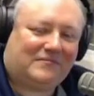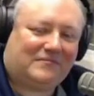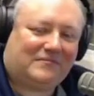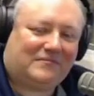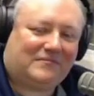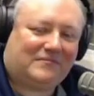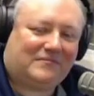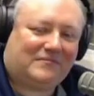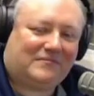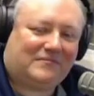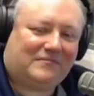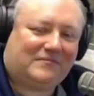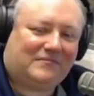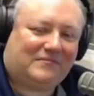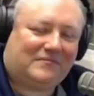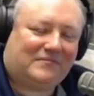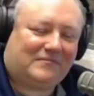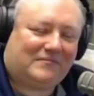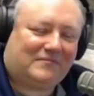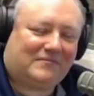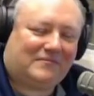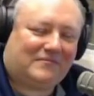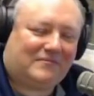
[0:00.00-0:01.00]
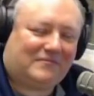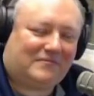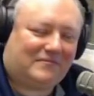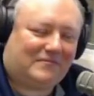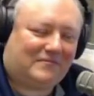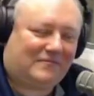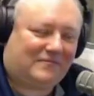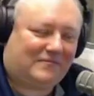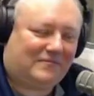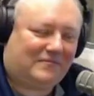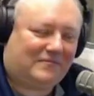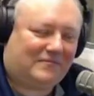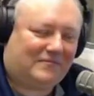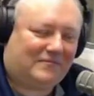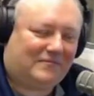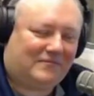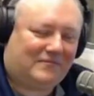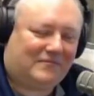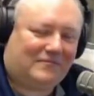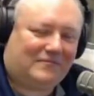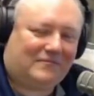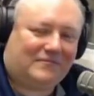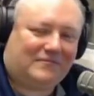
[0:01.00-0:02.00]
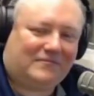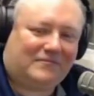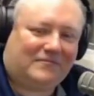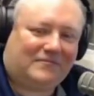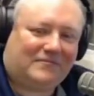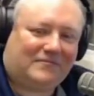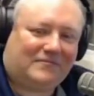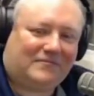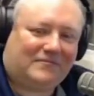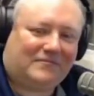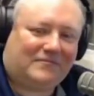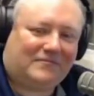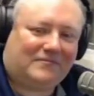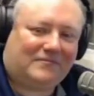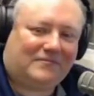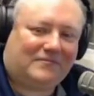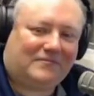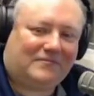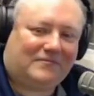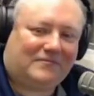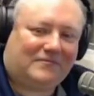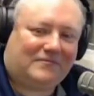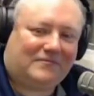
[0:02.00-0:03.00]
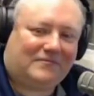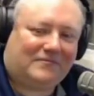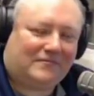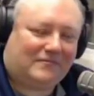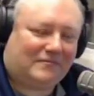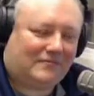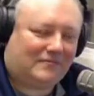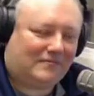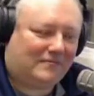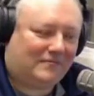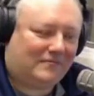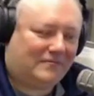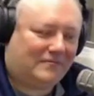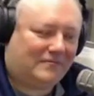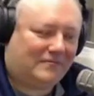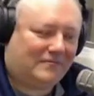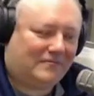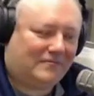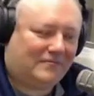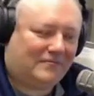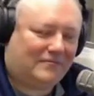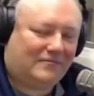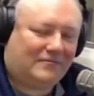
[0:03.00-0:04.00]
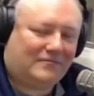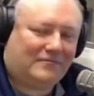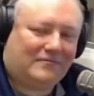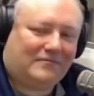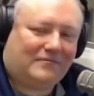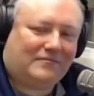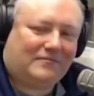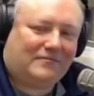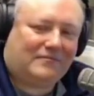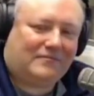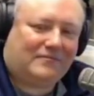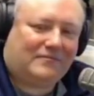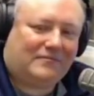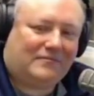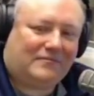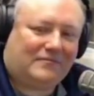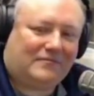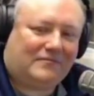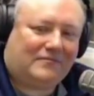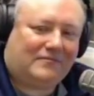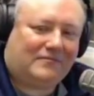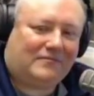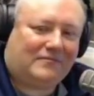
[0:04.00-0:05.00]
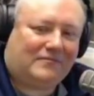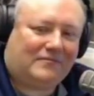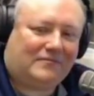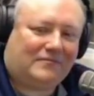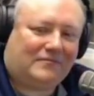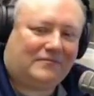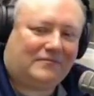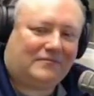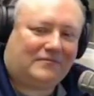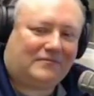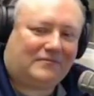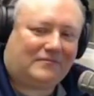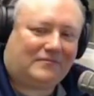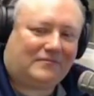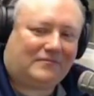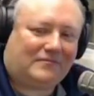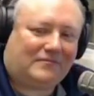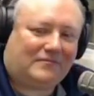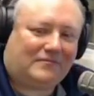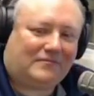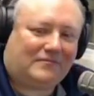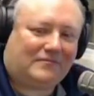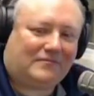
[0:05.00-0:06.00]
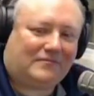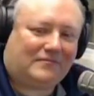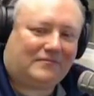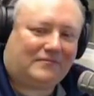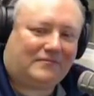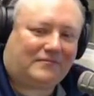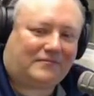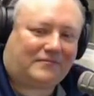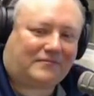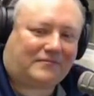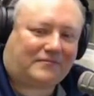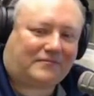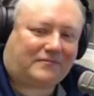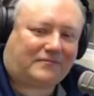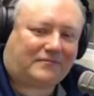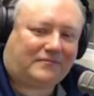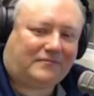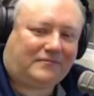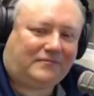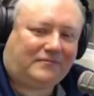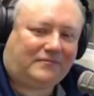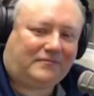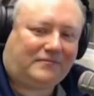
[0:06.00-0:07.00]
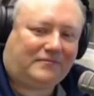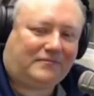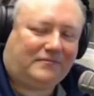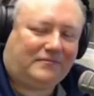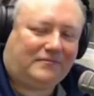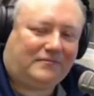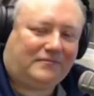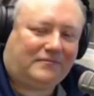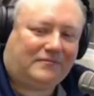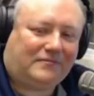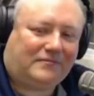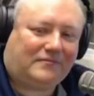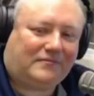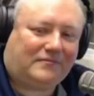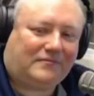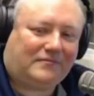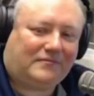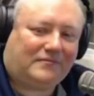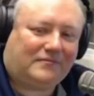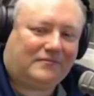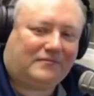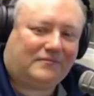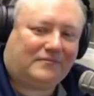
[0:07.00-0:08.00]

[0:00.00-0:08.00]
The person shown says nothing.